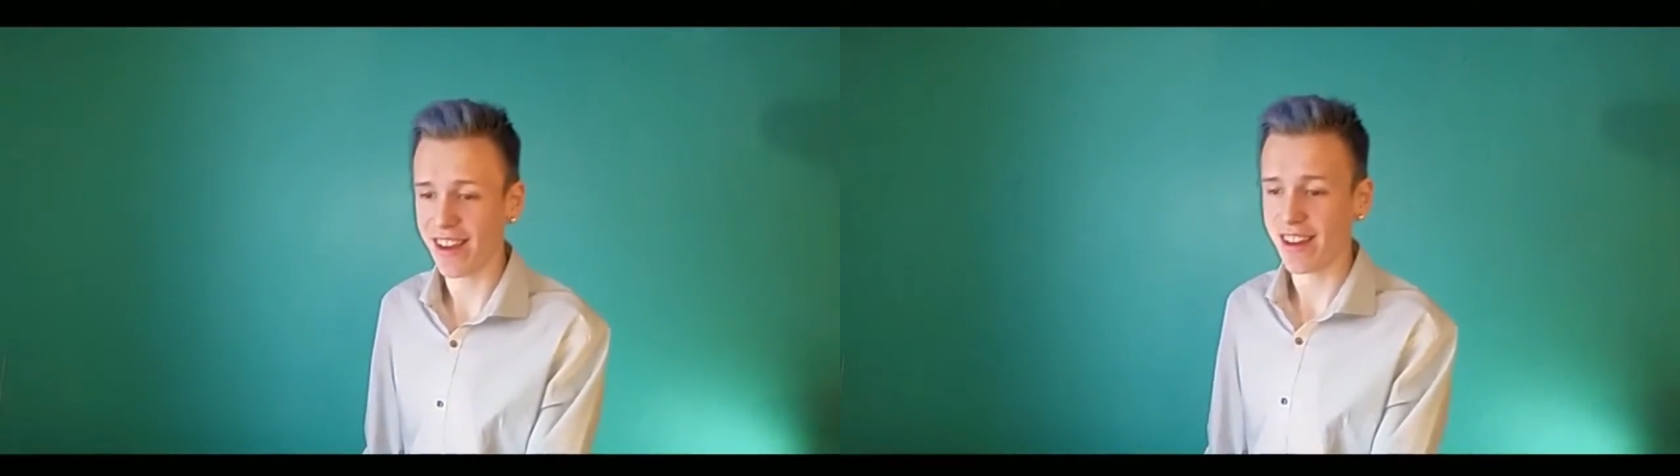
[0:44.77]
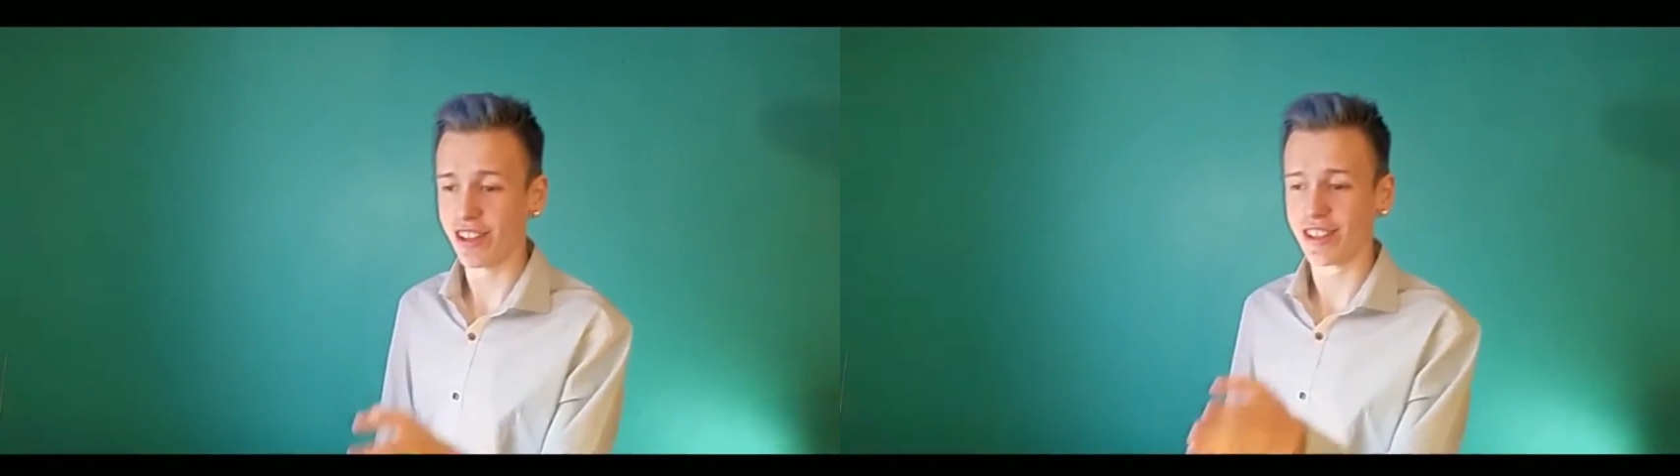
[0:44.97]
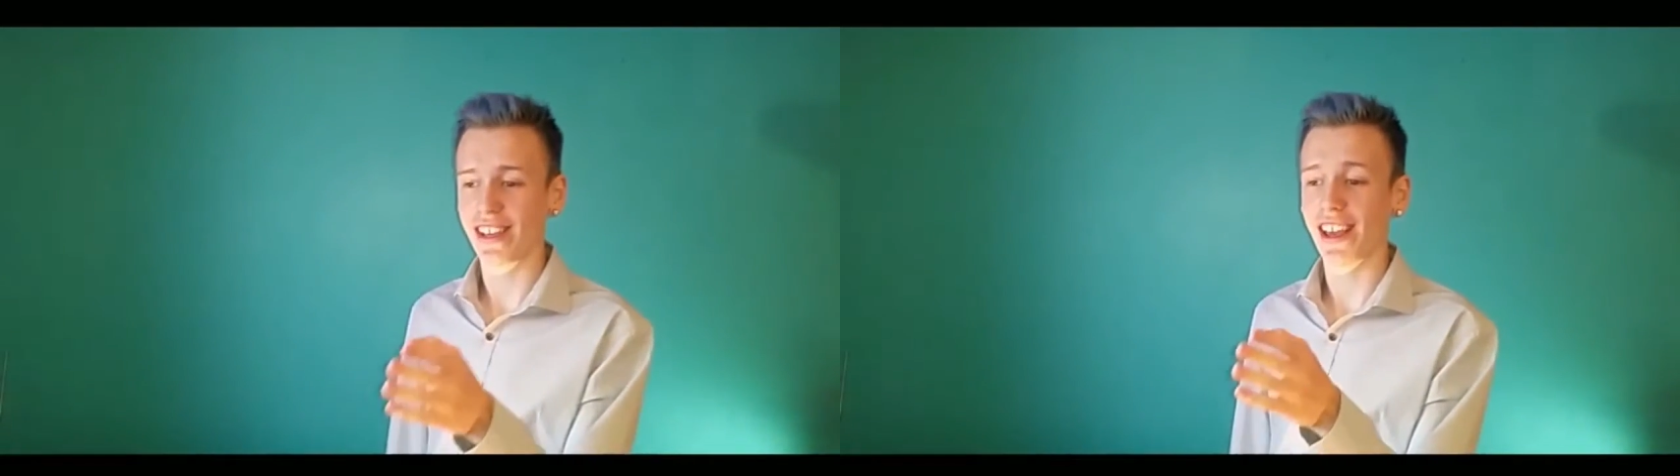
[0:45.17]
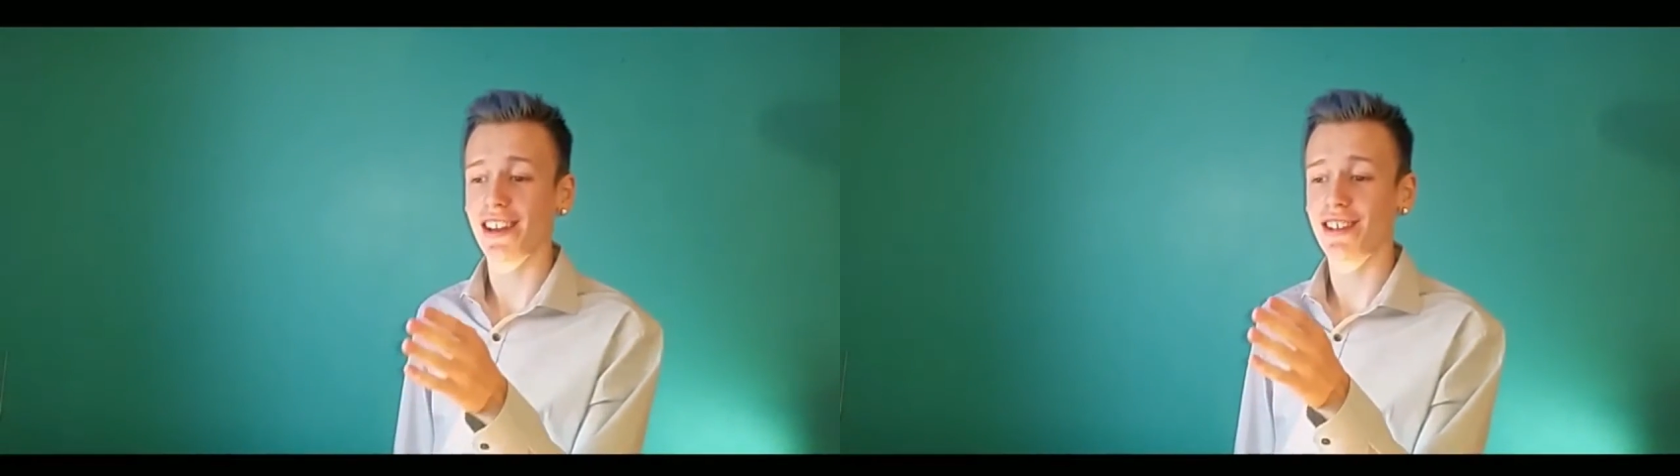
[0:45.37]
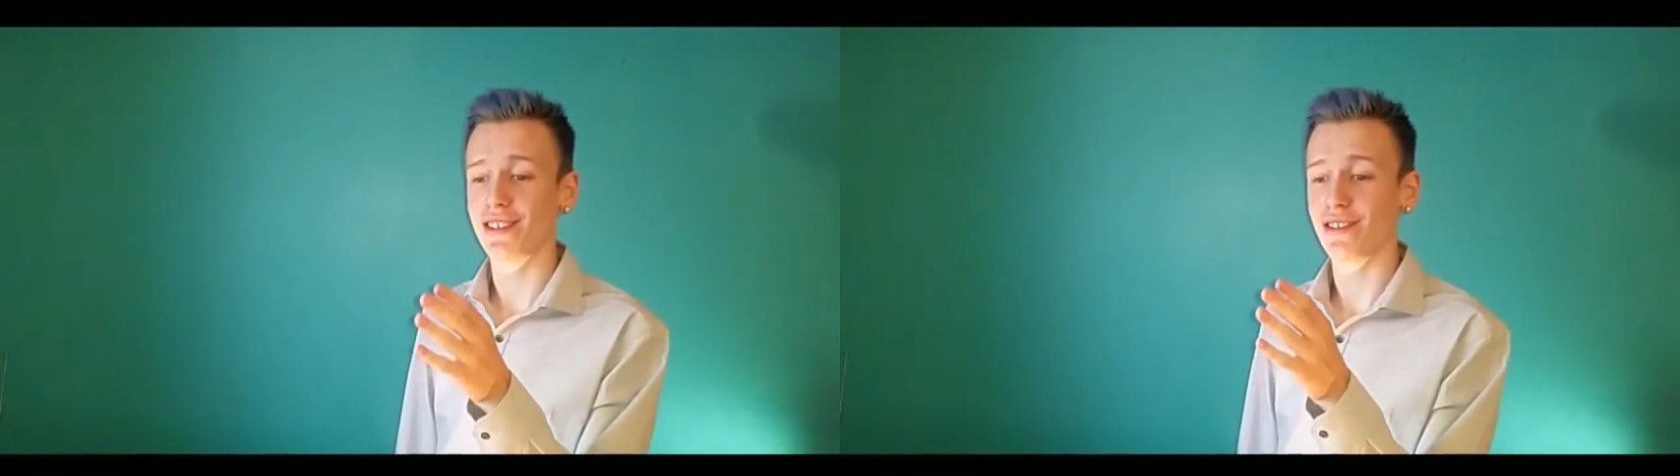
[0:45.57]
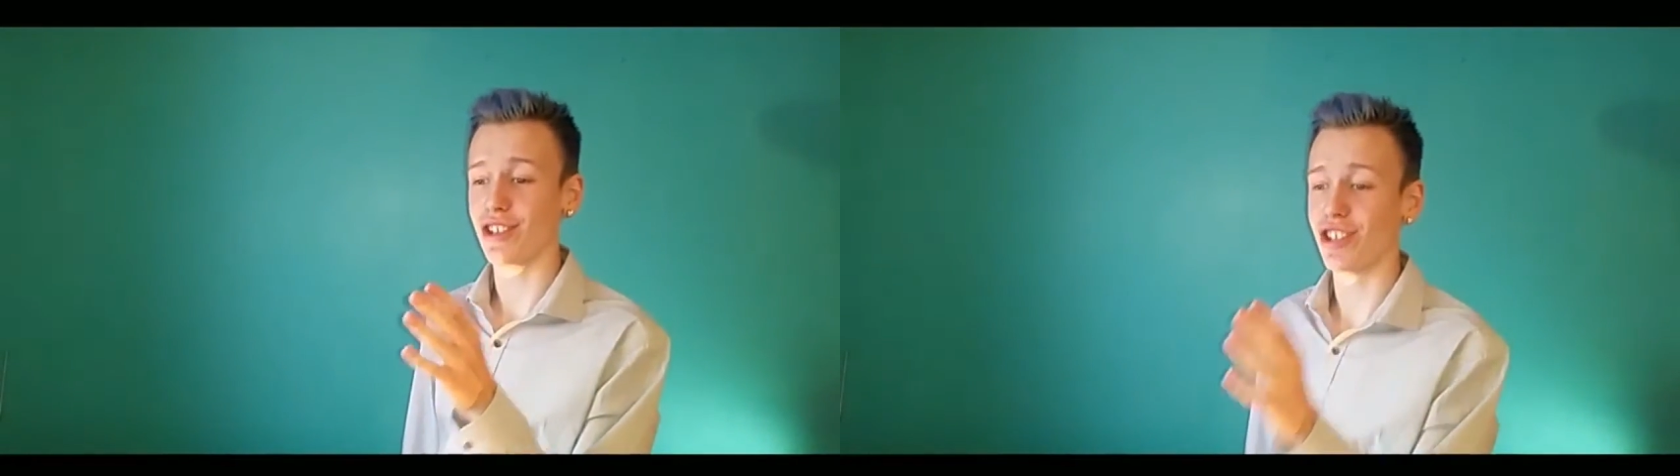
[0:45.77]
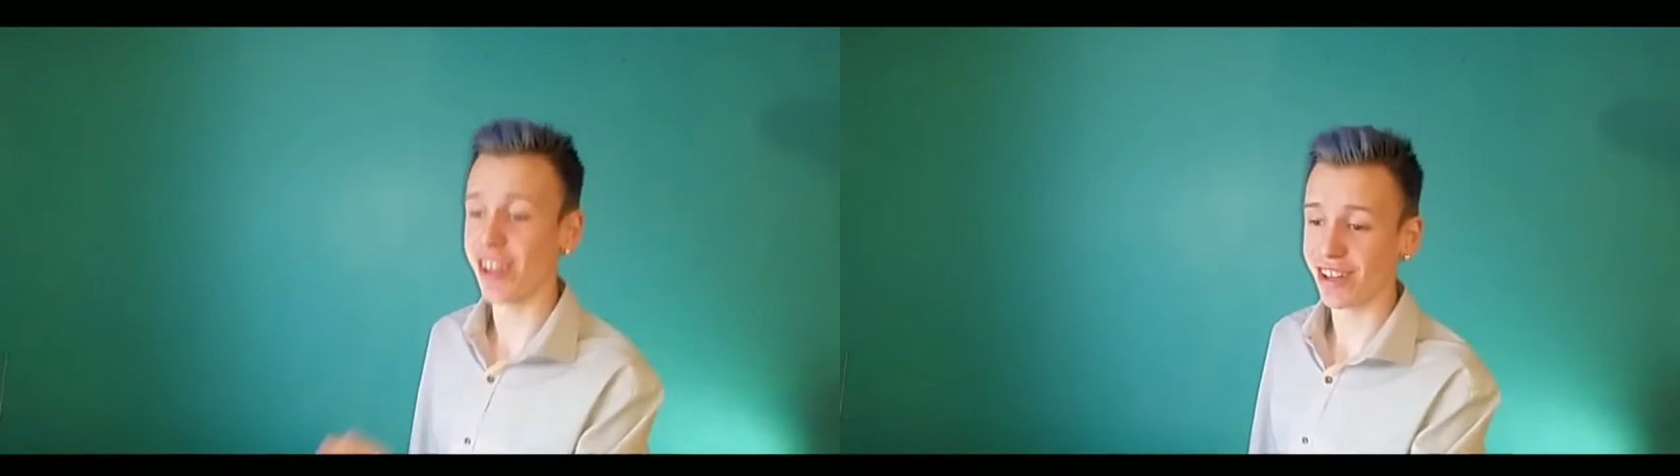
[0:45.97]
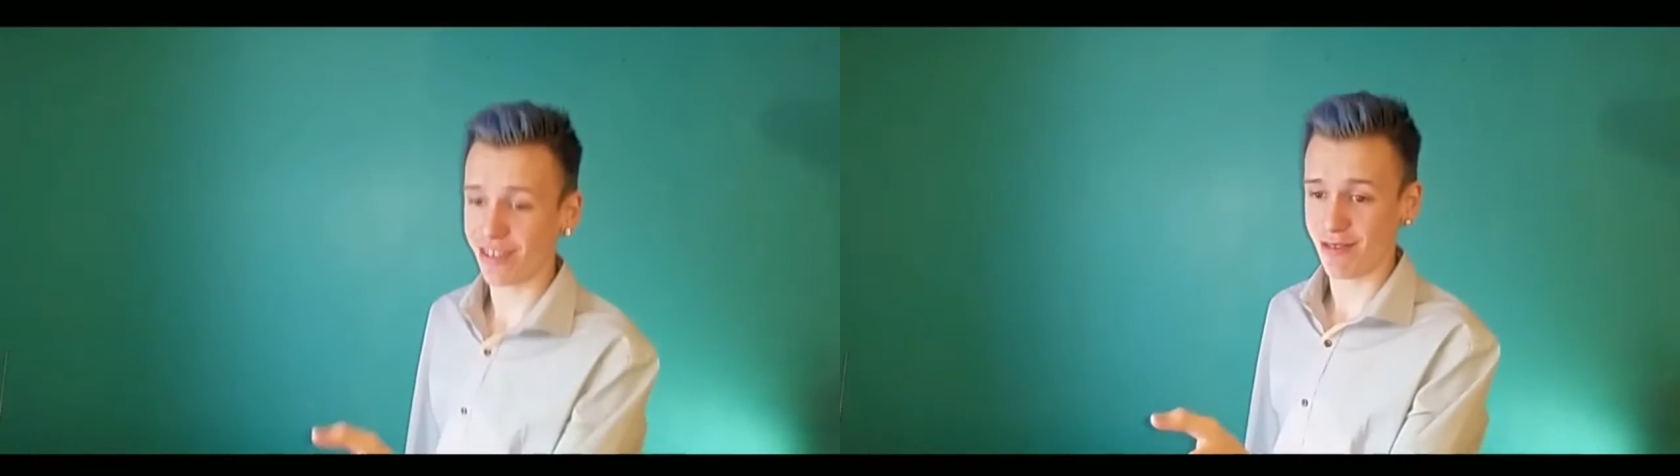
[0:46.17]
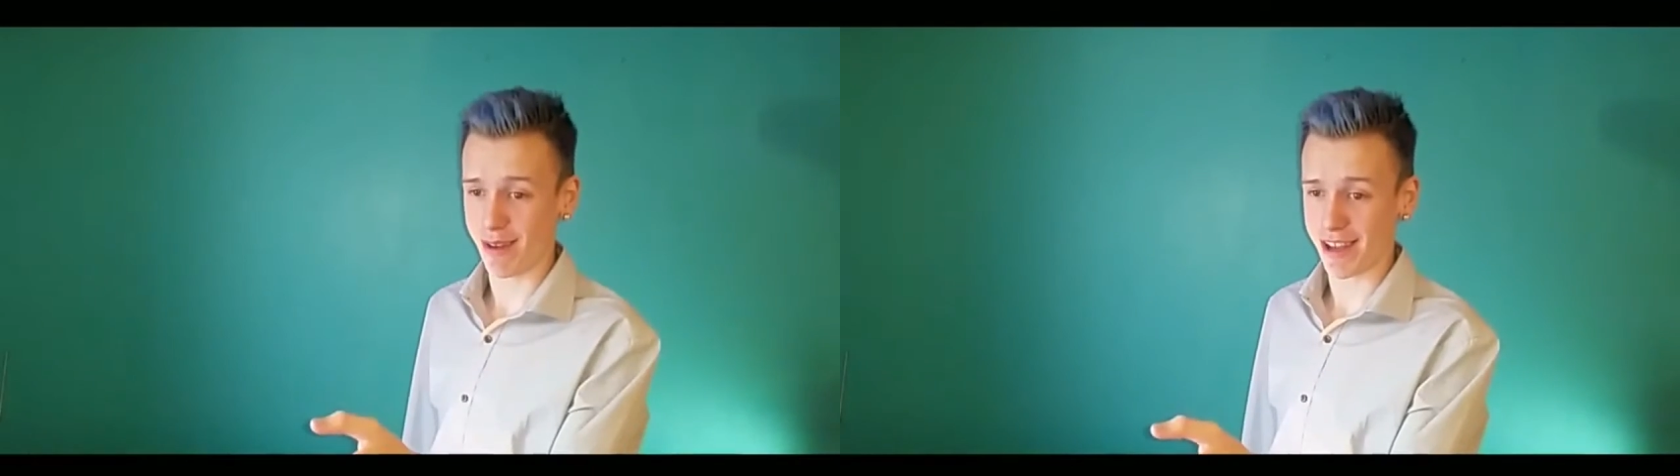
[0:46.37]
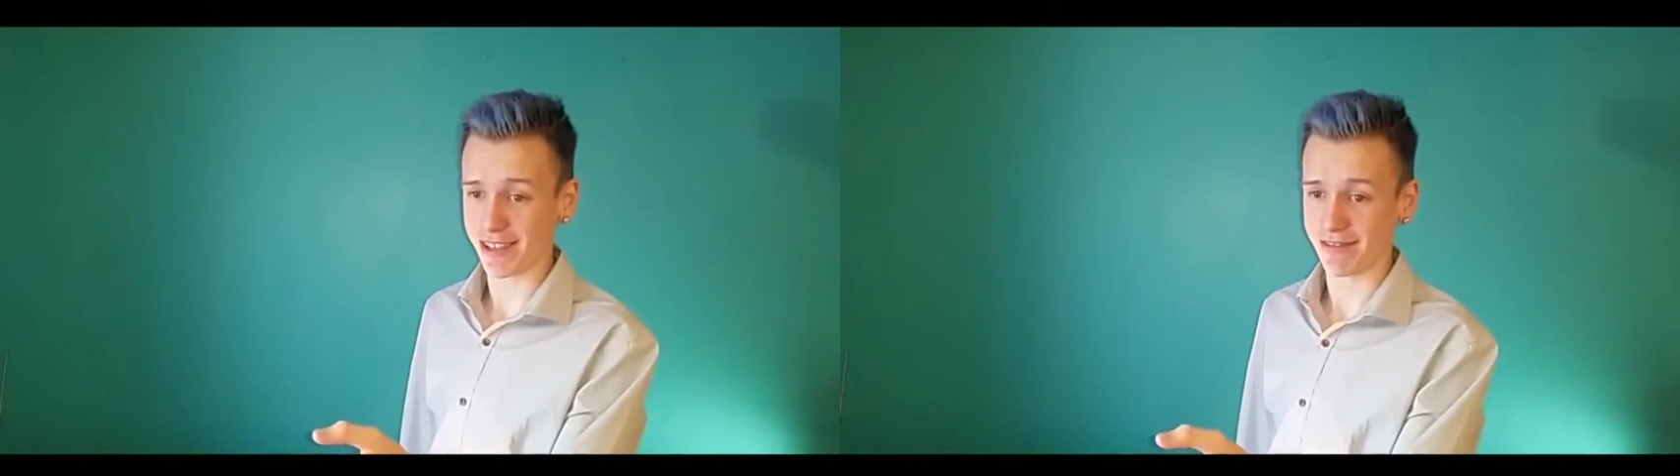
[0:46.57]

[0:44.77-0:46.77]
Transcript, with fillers: just in case you shit on me.